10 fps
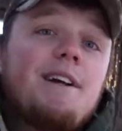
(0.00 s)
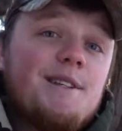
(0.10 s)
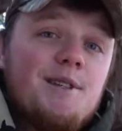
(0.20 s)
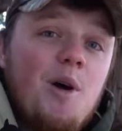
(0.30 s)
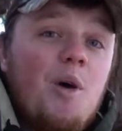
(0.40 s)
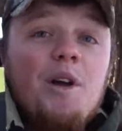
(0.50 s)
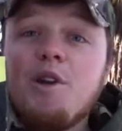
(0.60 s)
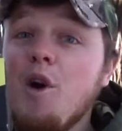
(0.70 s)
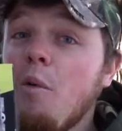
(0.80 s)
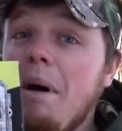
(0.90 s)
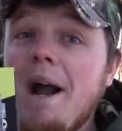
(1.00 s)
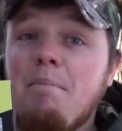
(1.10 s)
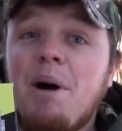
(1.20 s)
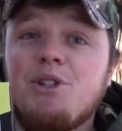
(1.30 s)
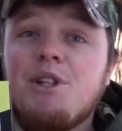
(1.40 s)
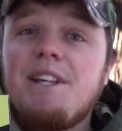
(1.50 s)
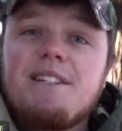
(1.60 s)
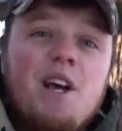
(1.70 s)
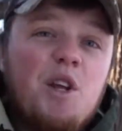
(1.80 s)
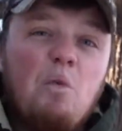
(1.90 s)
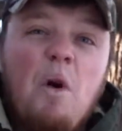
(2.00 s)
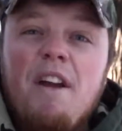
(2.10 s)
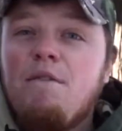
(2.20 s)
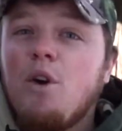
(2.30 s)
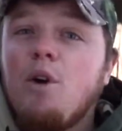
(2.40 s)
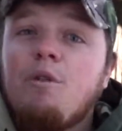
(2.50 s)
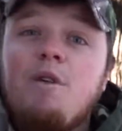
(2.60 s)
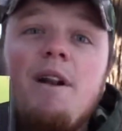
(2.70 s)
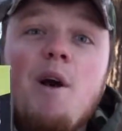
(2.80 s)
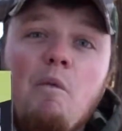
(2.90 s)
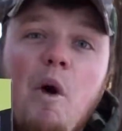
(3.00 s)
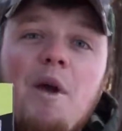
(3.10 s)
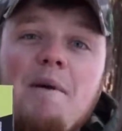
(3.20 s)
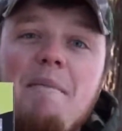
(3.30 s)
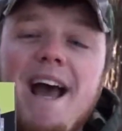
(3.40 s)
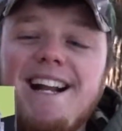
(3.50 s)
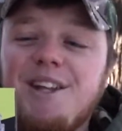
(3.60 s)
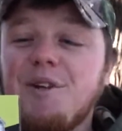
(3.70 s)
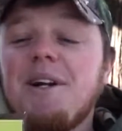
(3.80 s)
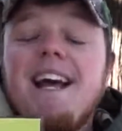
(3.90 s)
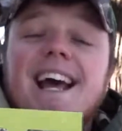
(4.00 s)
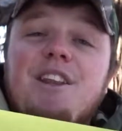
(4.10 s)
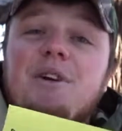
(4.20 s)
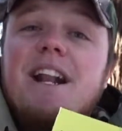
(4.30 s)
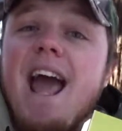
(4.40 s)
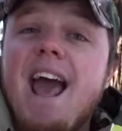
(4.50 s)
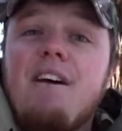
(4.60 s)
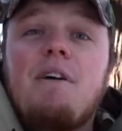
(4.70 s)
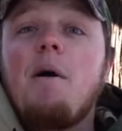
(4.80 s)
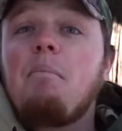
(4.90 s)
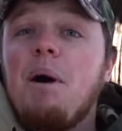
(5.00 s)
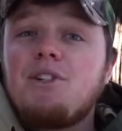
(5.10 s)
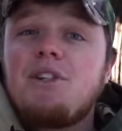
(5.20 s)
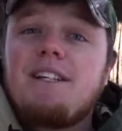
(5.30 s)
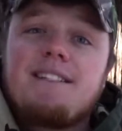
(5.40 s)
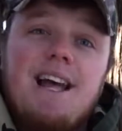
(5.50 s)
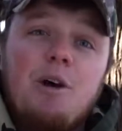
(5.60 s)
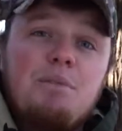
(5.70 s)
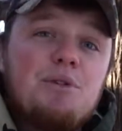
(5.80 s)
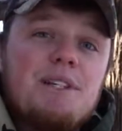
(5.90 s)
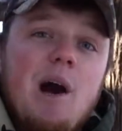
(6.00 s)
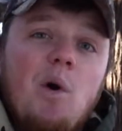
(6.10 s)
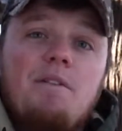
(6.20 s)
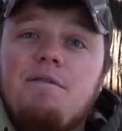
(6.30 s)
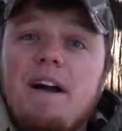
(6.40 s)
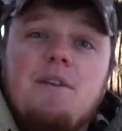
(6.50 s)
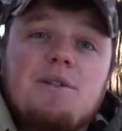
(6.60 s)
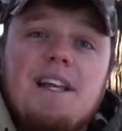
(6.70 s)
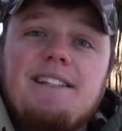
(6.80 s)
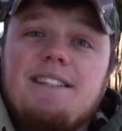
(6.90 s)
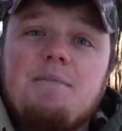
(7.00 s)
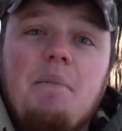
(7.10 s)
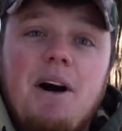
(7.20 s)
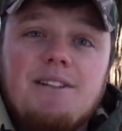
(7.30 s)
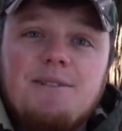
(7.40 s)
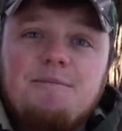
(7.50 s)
So you can go buy a bunch of these, your wife, your girlfriend won't get mad at you, and you can have a bunch of these to help you scout, find those late season bucks.